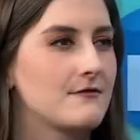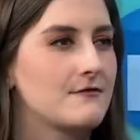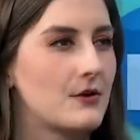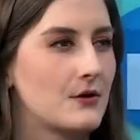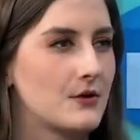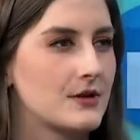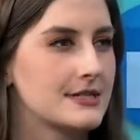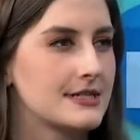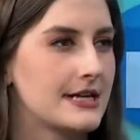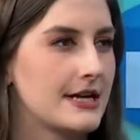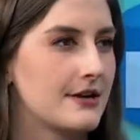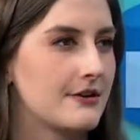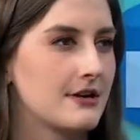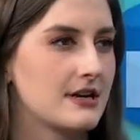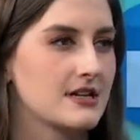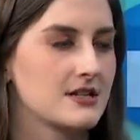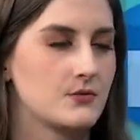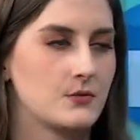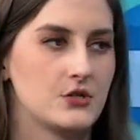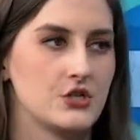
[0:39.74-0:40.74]
focus
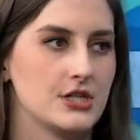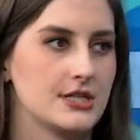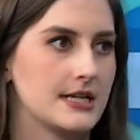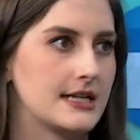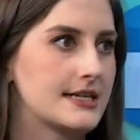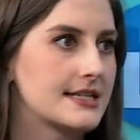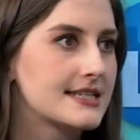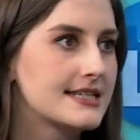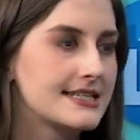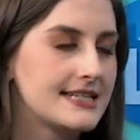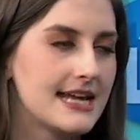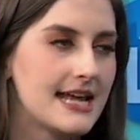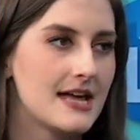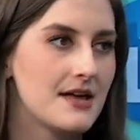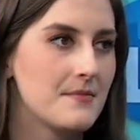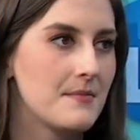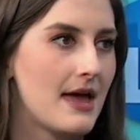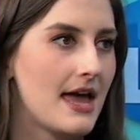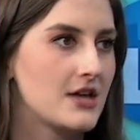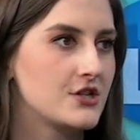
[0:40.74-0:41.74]
areas, which is like
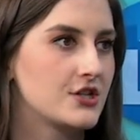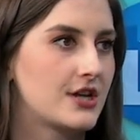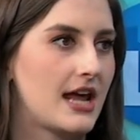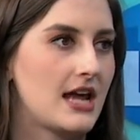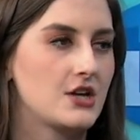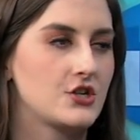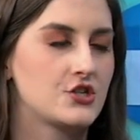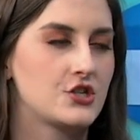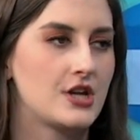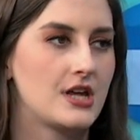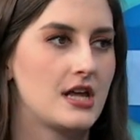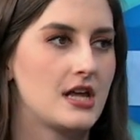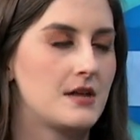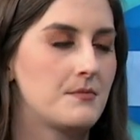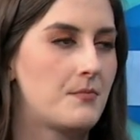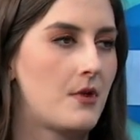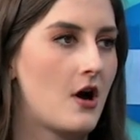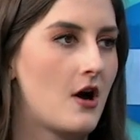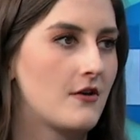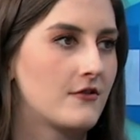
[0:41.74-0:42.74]
STEM,
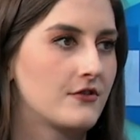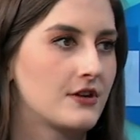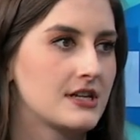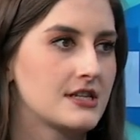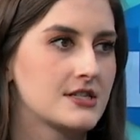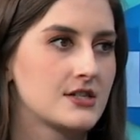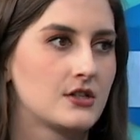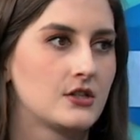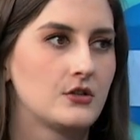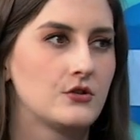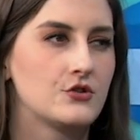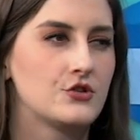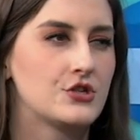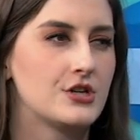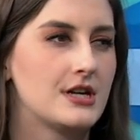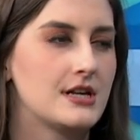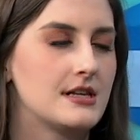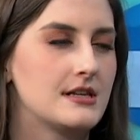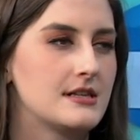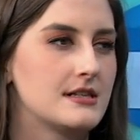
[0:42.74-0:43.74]
education, poverty okay. solutions
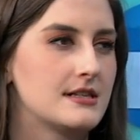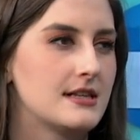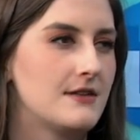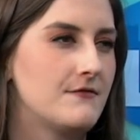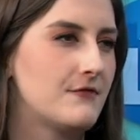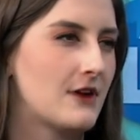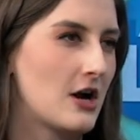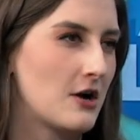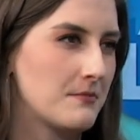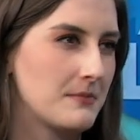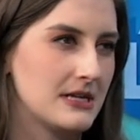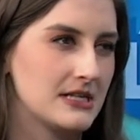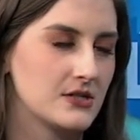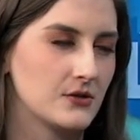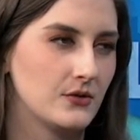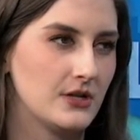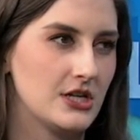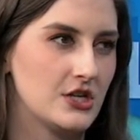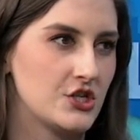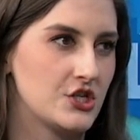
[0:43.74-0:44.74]
solutions,
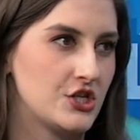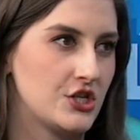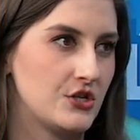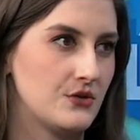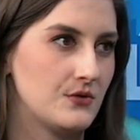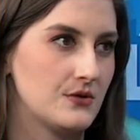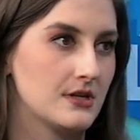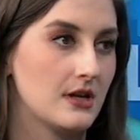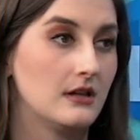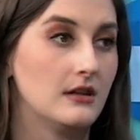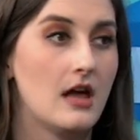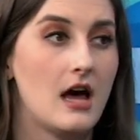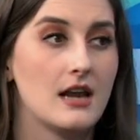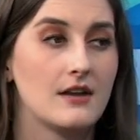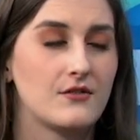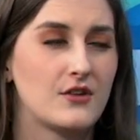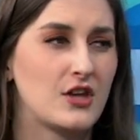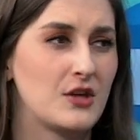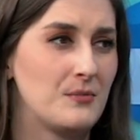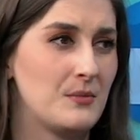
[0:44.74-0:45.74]
environmental issues, a
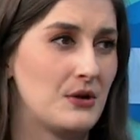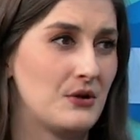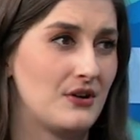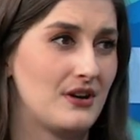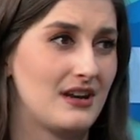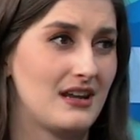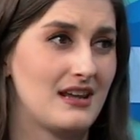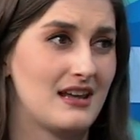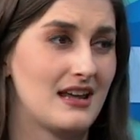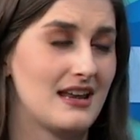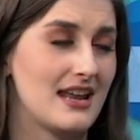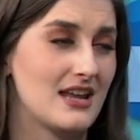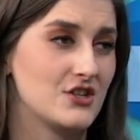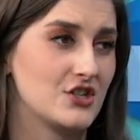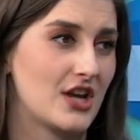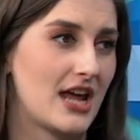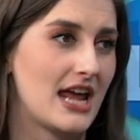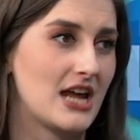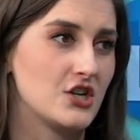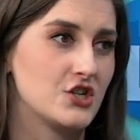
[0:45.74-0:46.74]
lot of community and
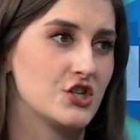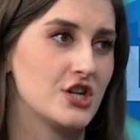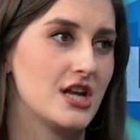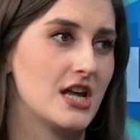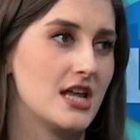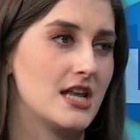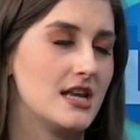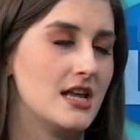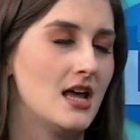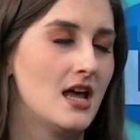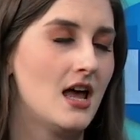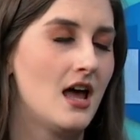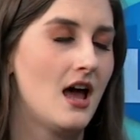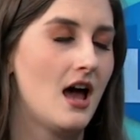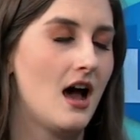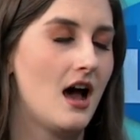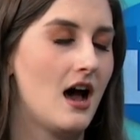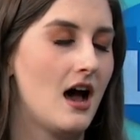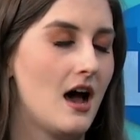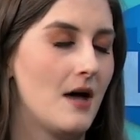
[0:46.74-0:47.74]
education. Mm-hmm.
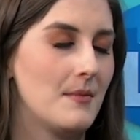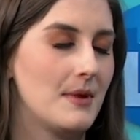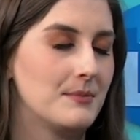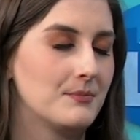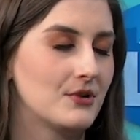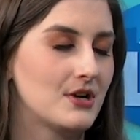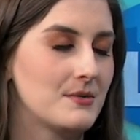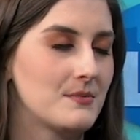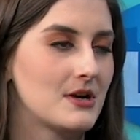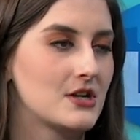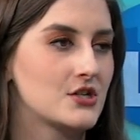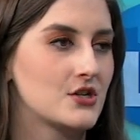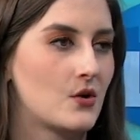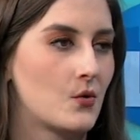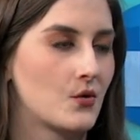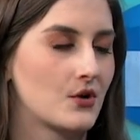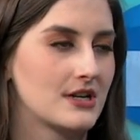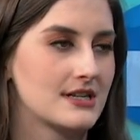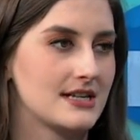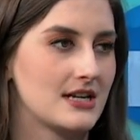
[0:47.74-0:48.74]
Um, and pretty much
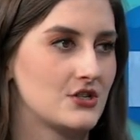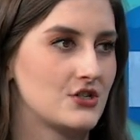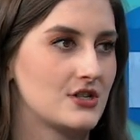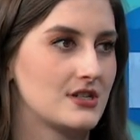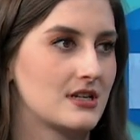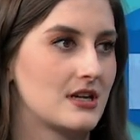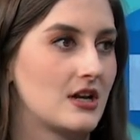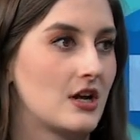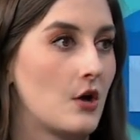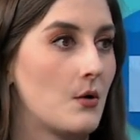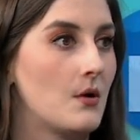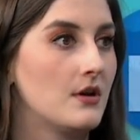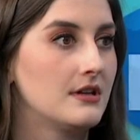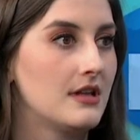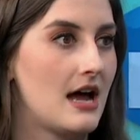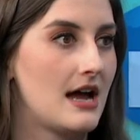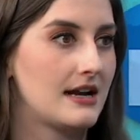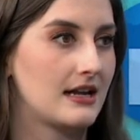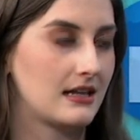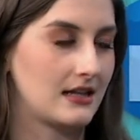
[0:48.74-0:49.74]
organizations can go
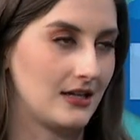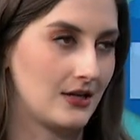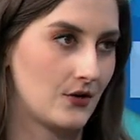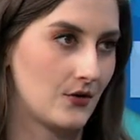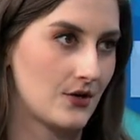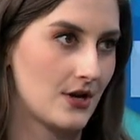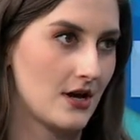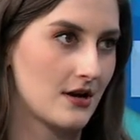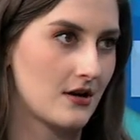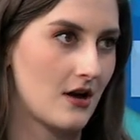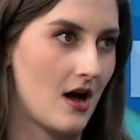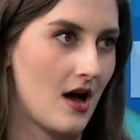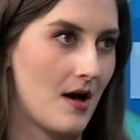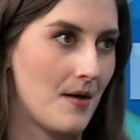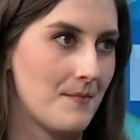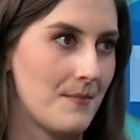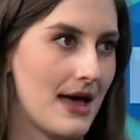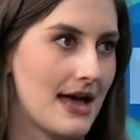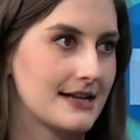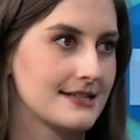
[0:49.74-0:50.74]
online at
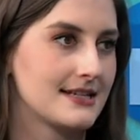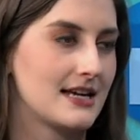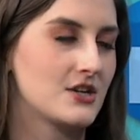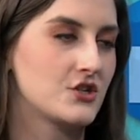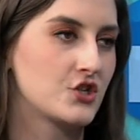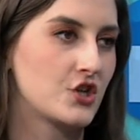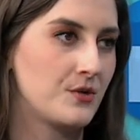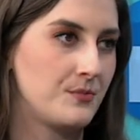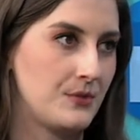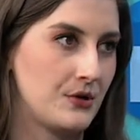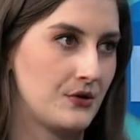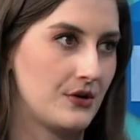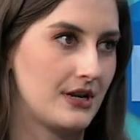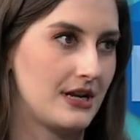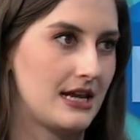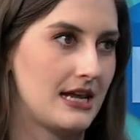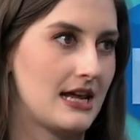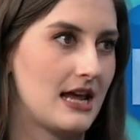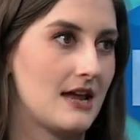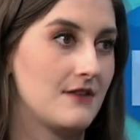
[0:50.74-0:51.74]
cleco.com backslash
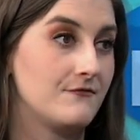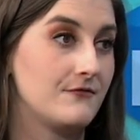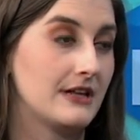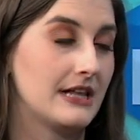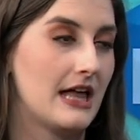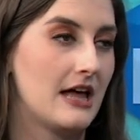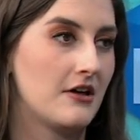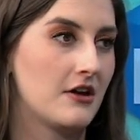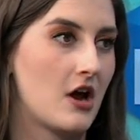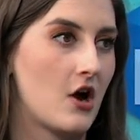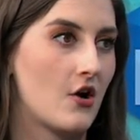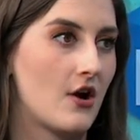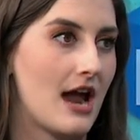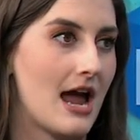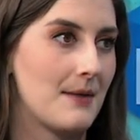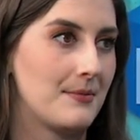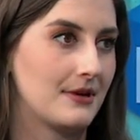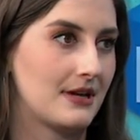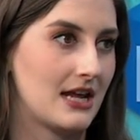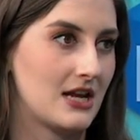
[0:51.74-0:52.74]
community and fill out our
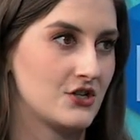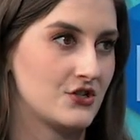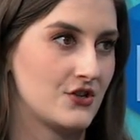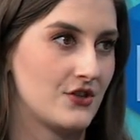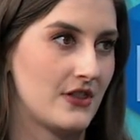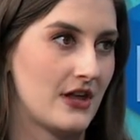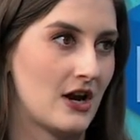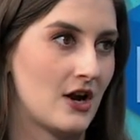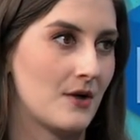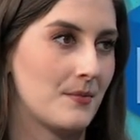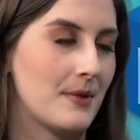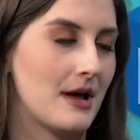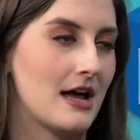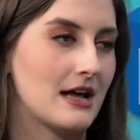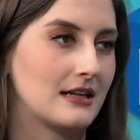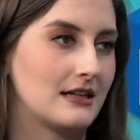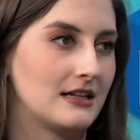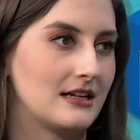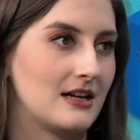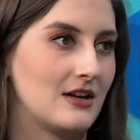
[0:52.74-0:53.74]
application there
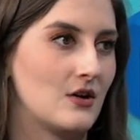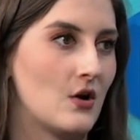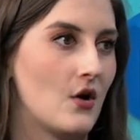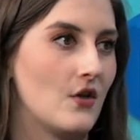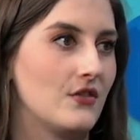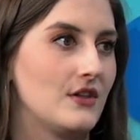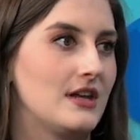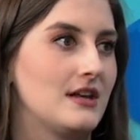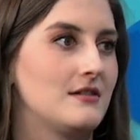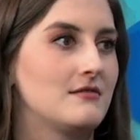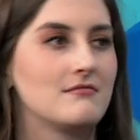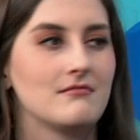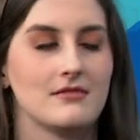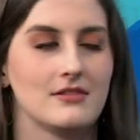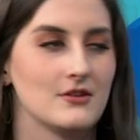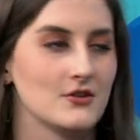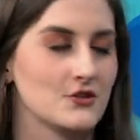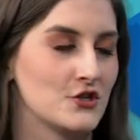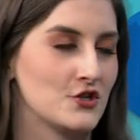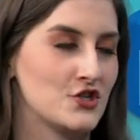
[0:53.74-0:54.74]
by clicking on the
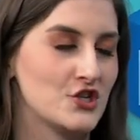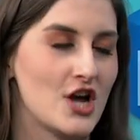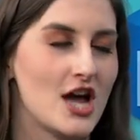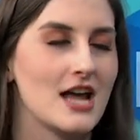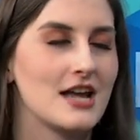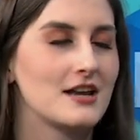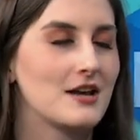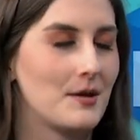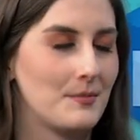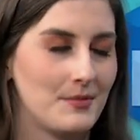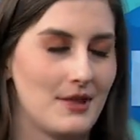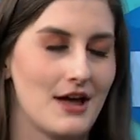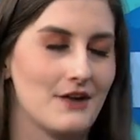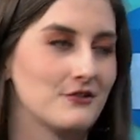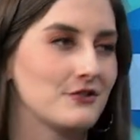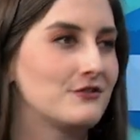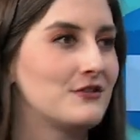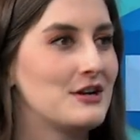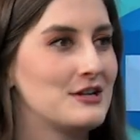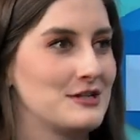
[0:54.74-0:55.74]
there's a giant apply
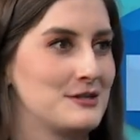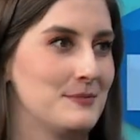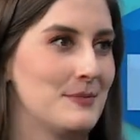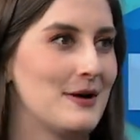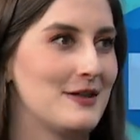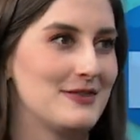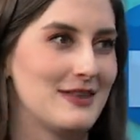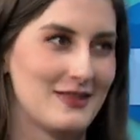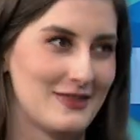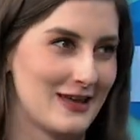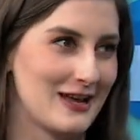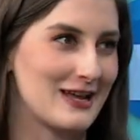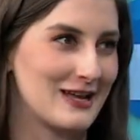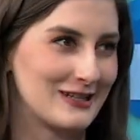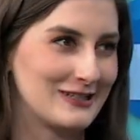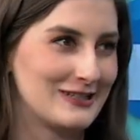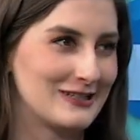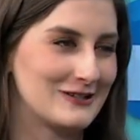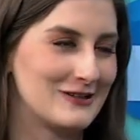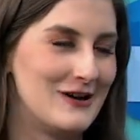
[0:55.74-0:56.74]
for funds mm-hmm. button that they
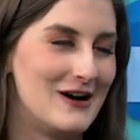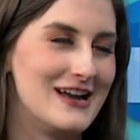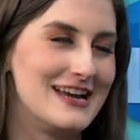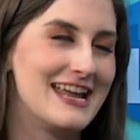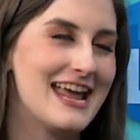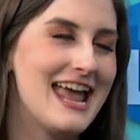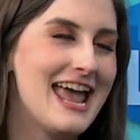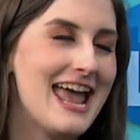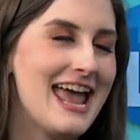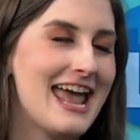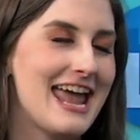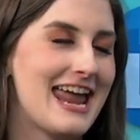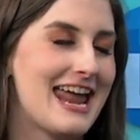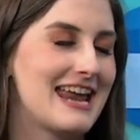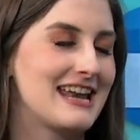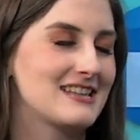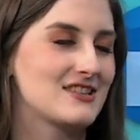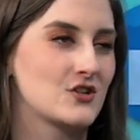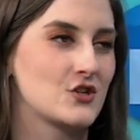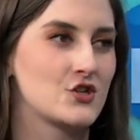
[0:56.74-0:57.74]
can click on
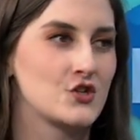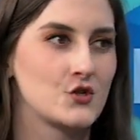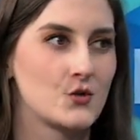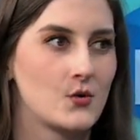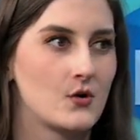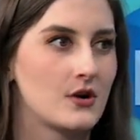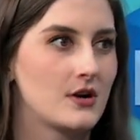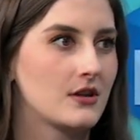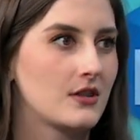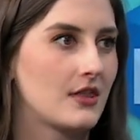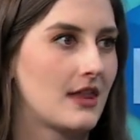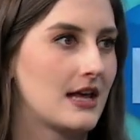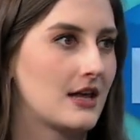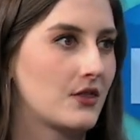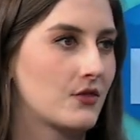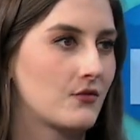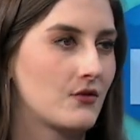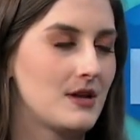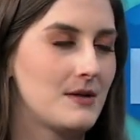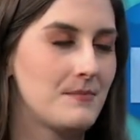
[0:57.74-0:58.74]
and it's a short
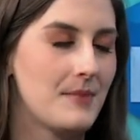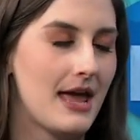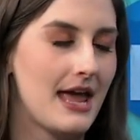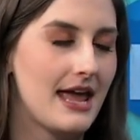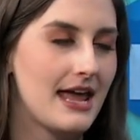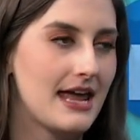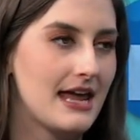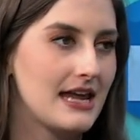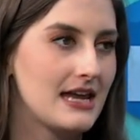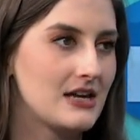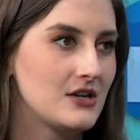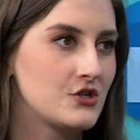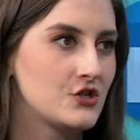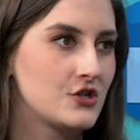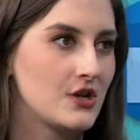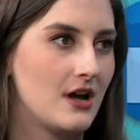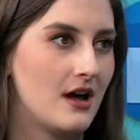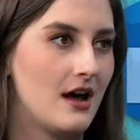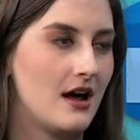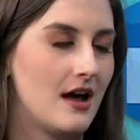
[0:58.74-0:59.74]
like three
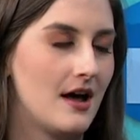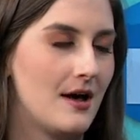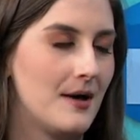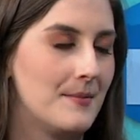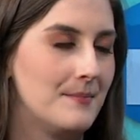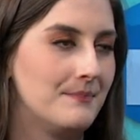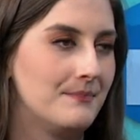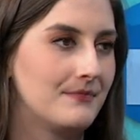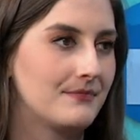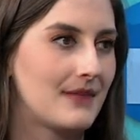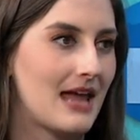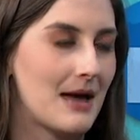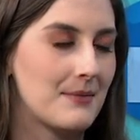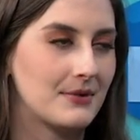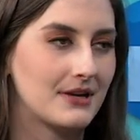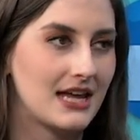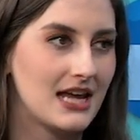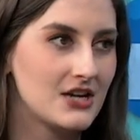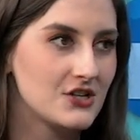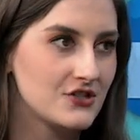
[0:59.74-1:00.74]
page um,
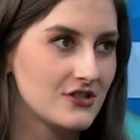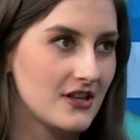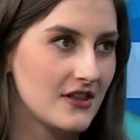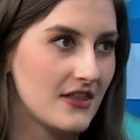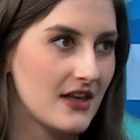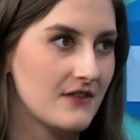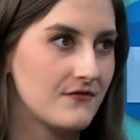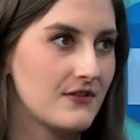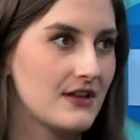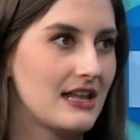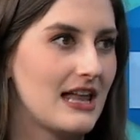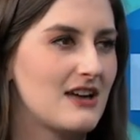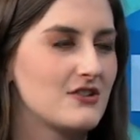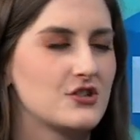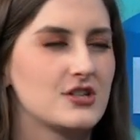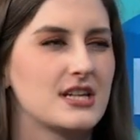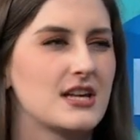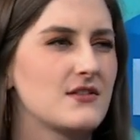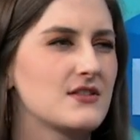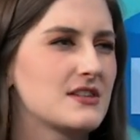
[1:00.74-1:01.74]
application that they fill out
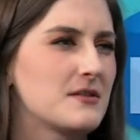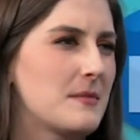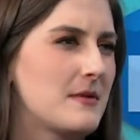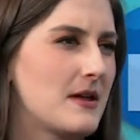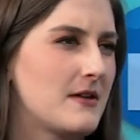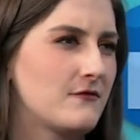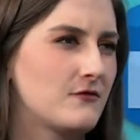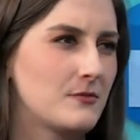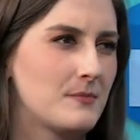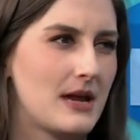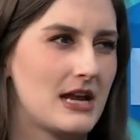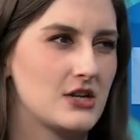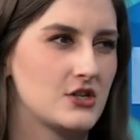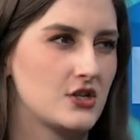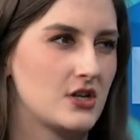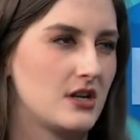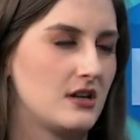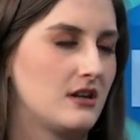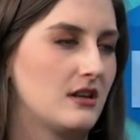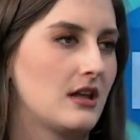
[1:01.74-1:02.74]
just give us some
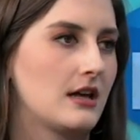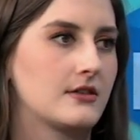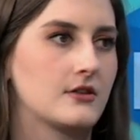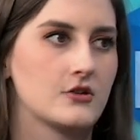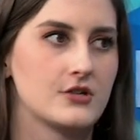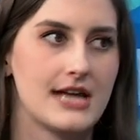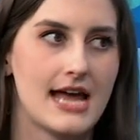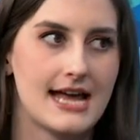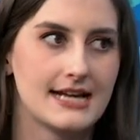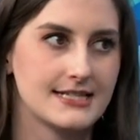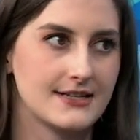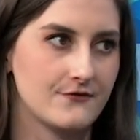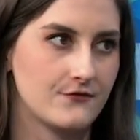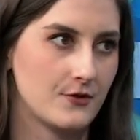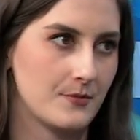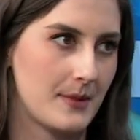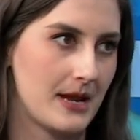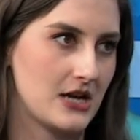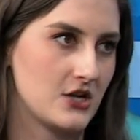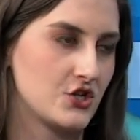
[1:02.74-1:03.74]
information like their tax
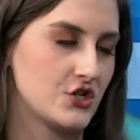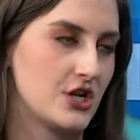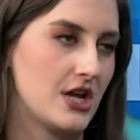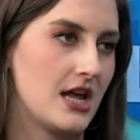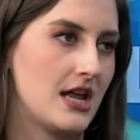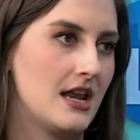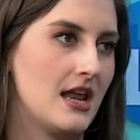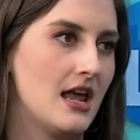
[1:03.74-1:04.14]
information